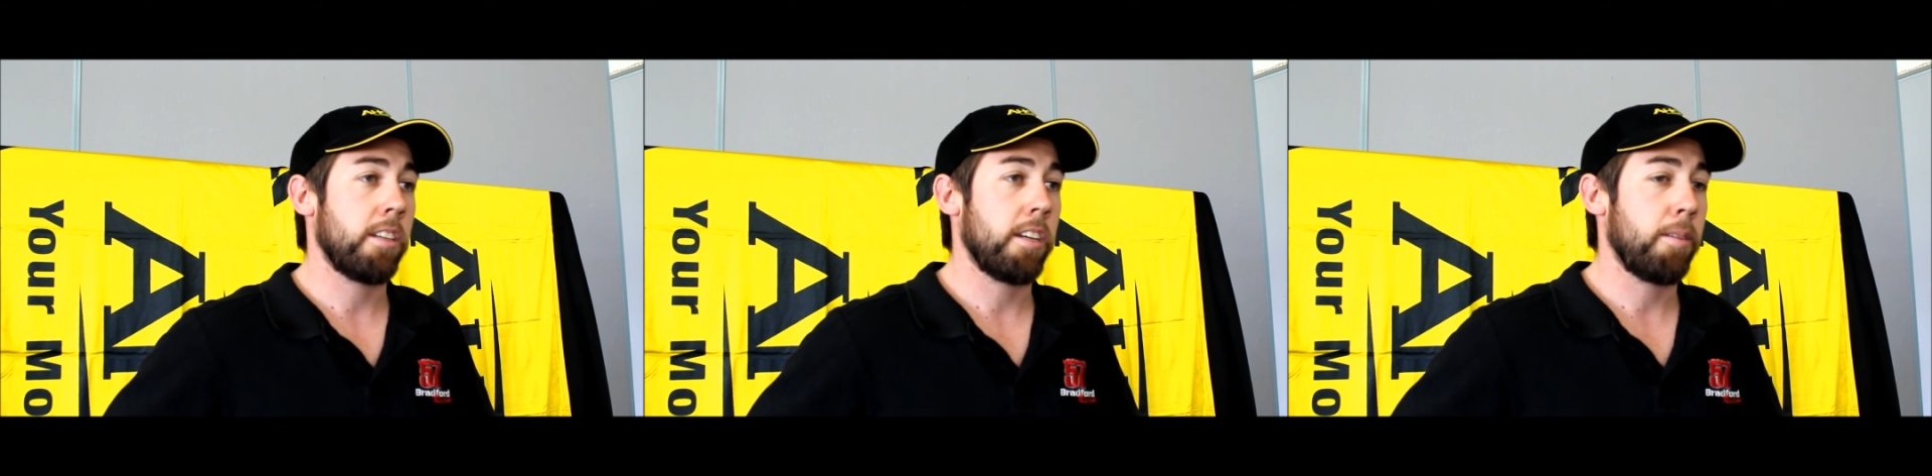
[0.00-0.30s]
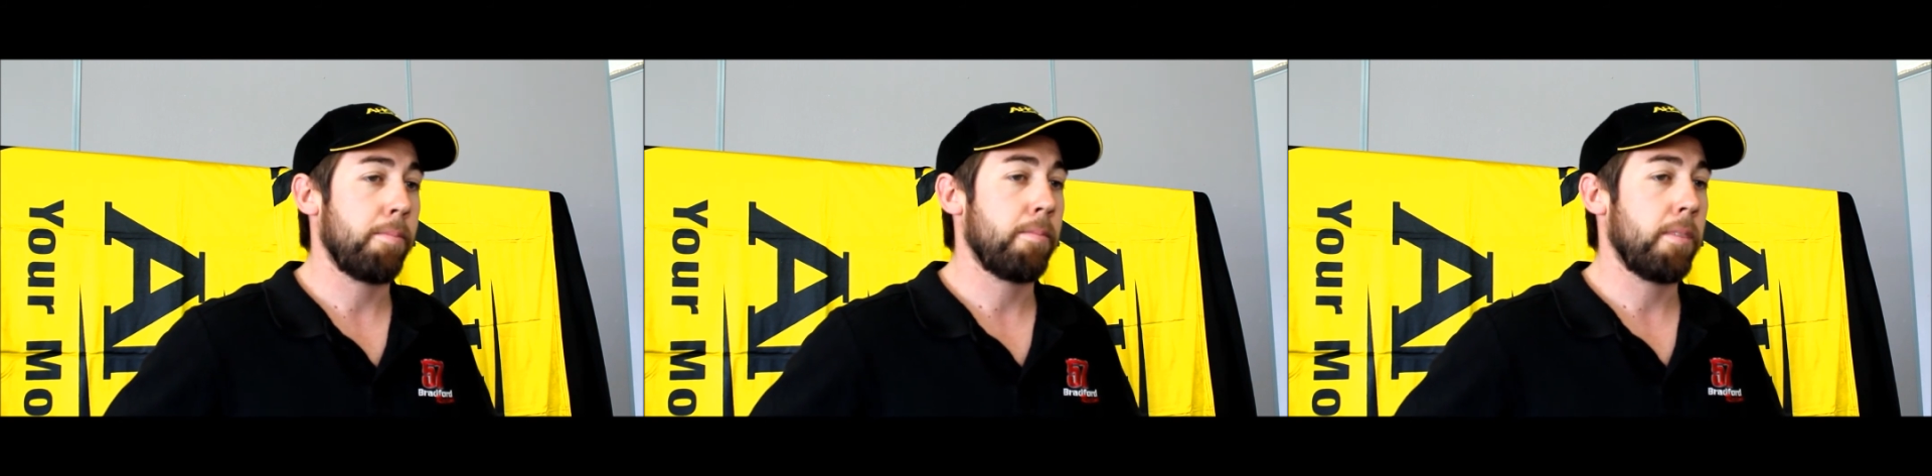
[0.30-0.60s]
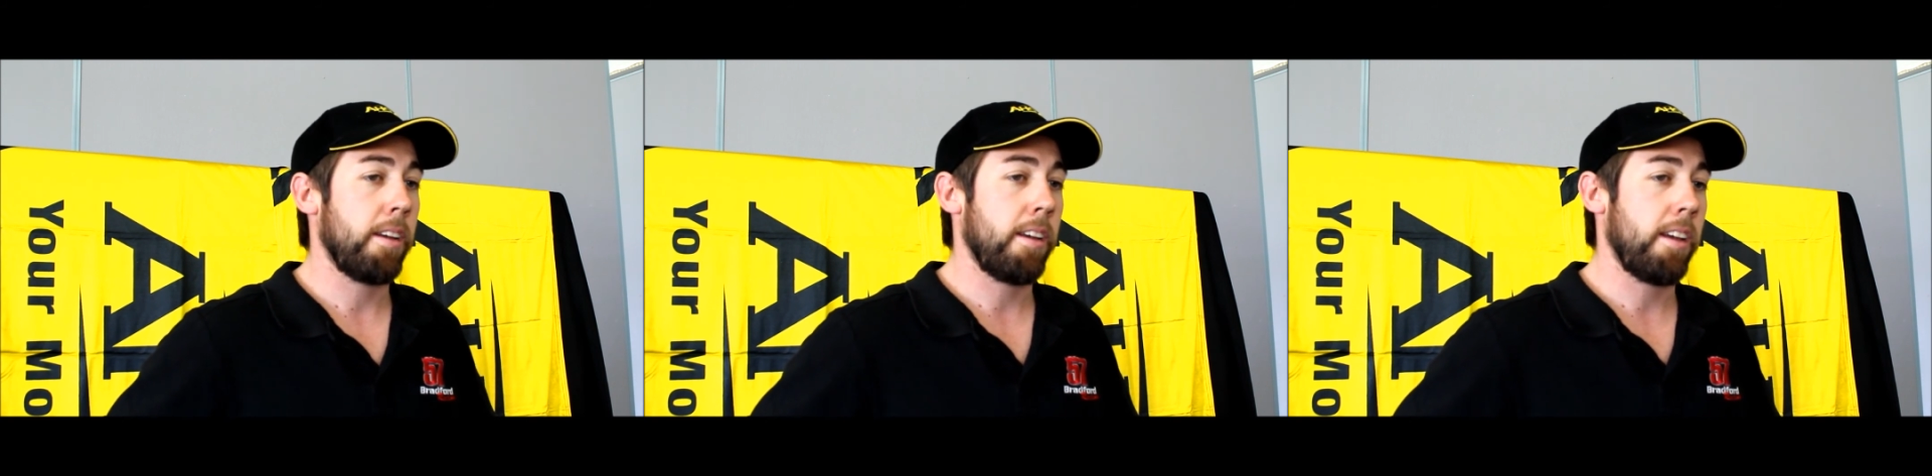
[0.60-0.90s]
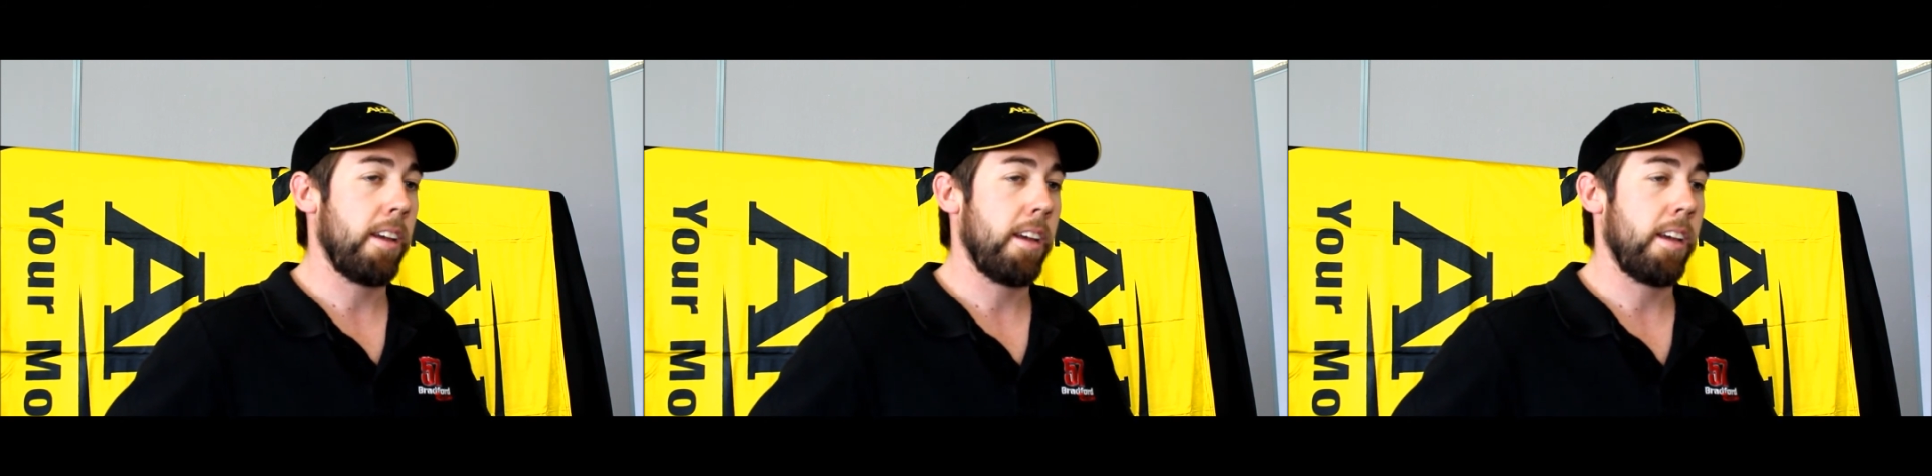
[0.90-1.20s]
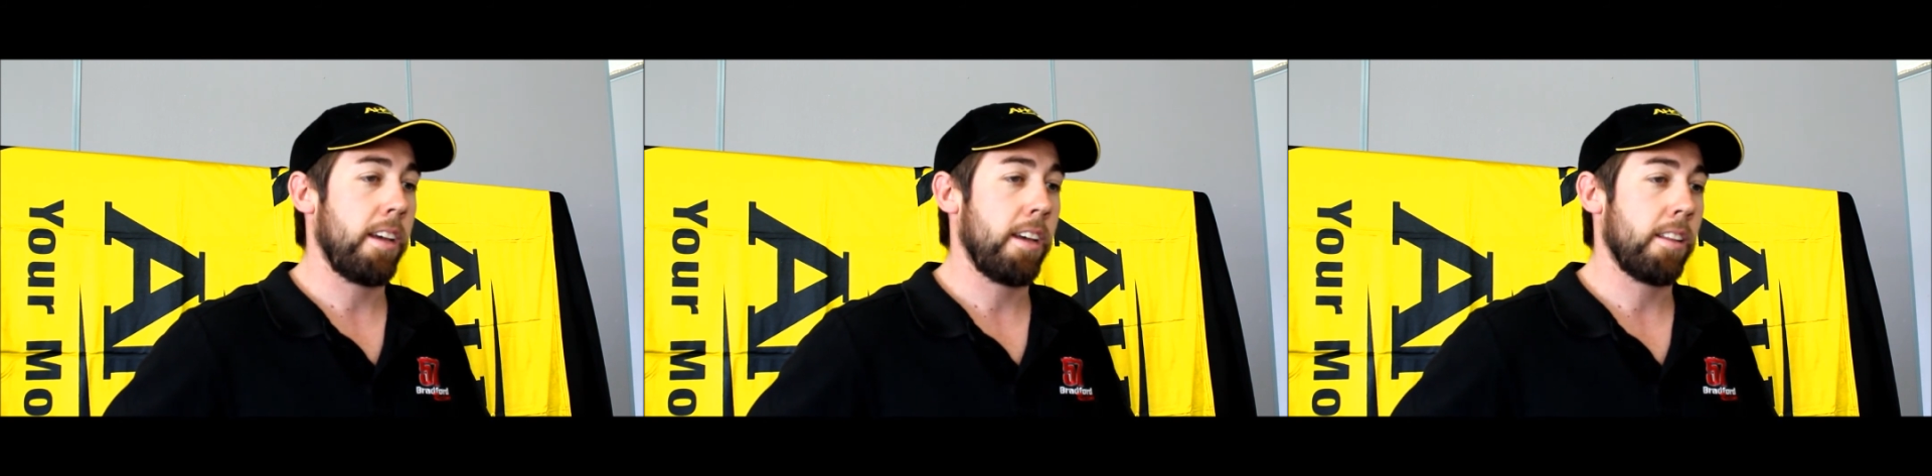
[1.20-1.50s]

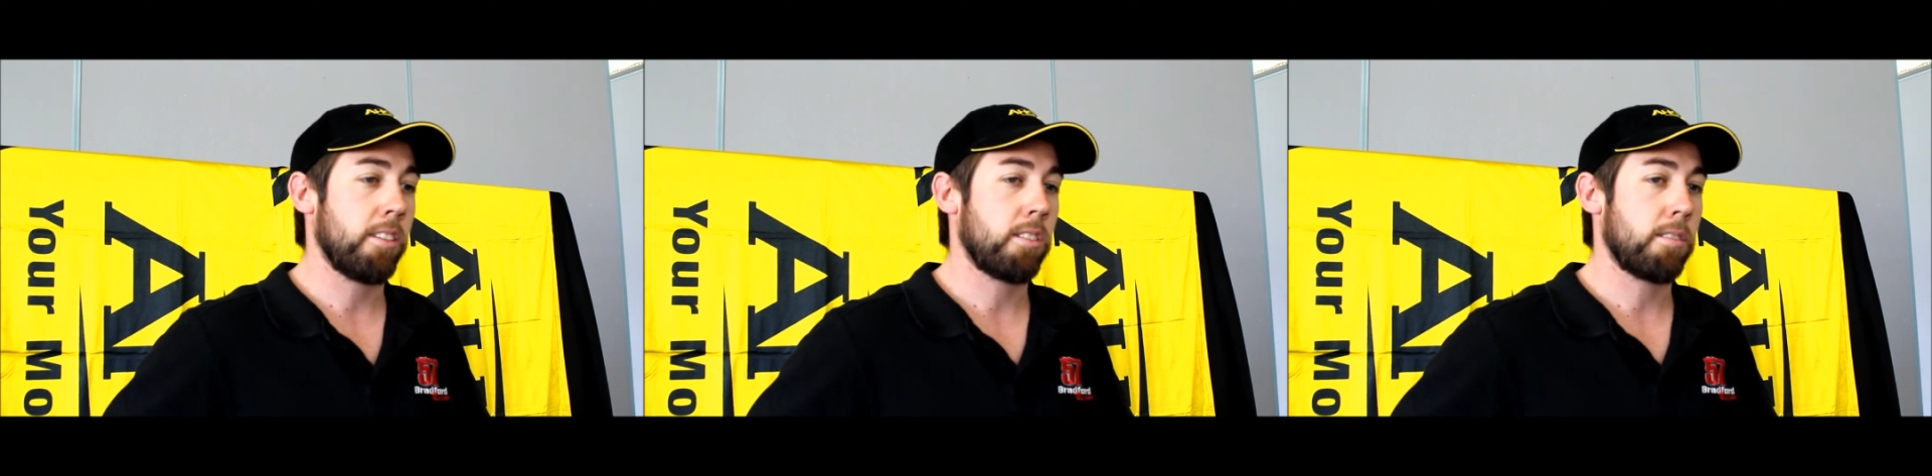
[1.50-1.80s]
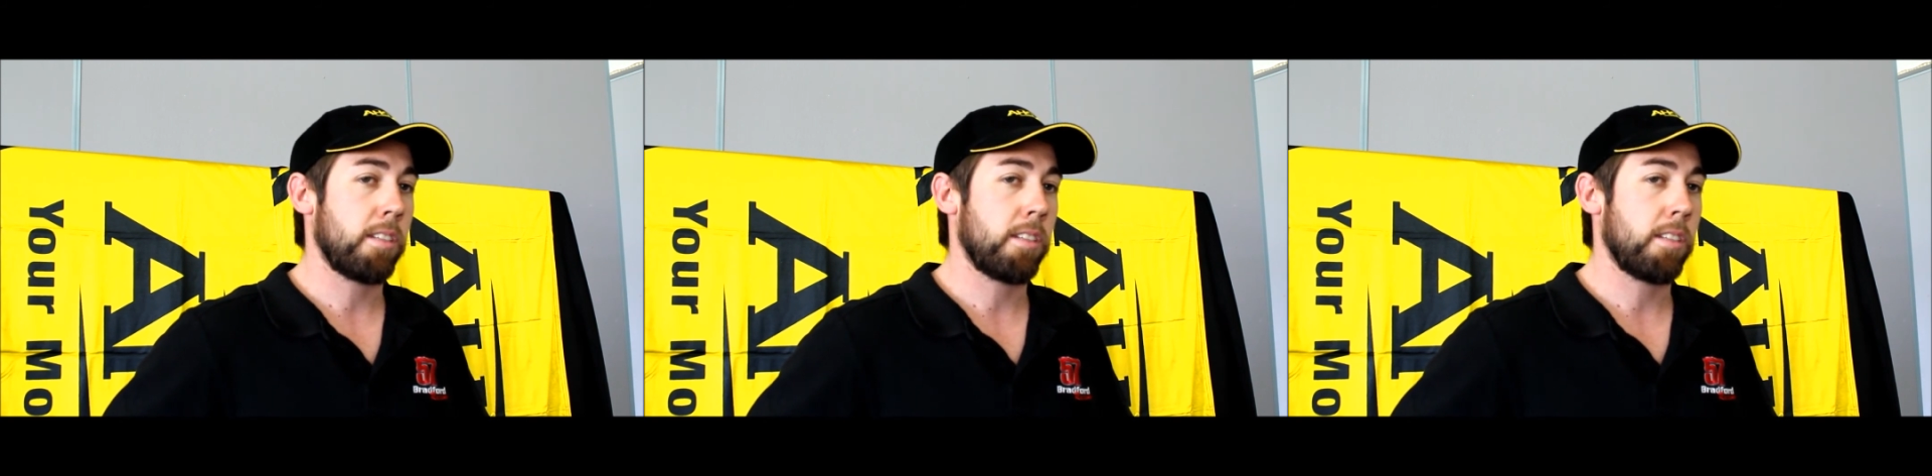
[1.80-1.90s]
The